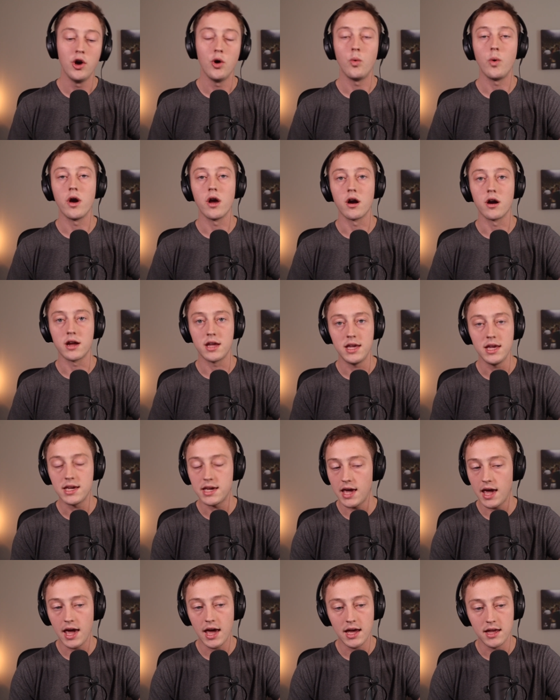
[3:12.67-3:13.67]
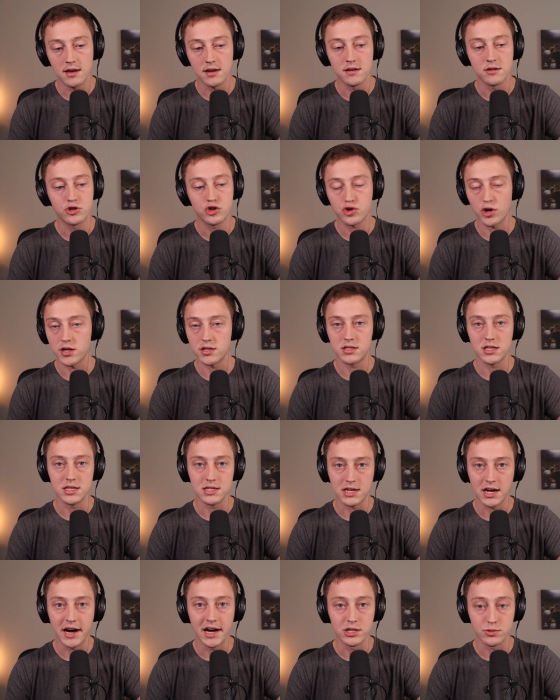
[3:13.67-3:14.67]
where he can trust
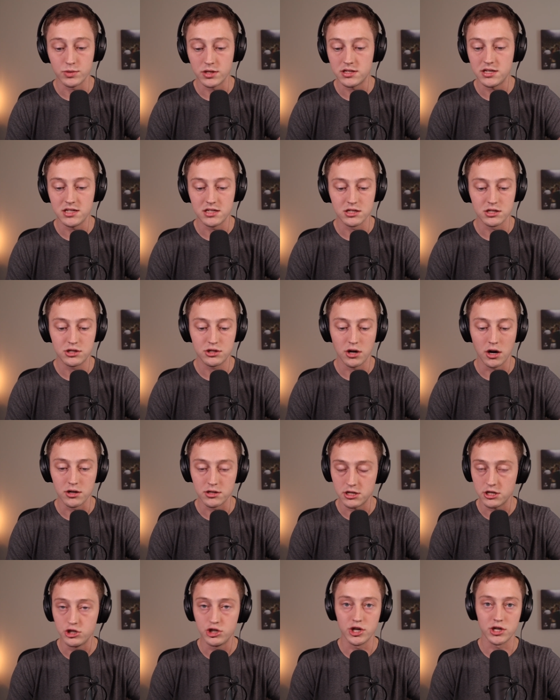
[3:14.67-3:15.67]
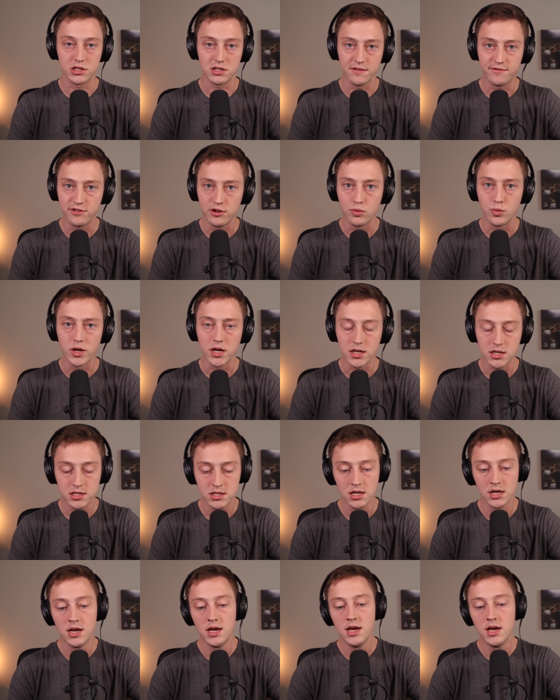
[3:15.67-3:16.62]
these guys when the season starts in just a few weeks.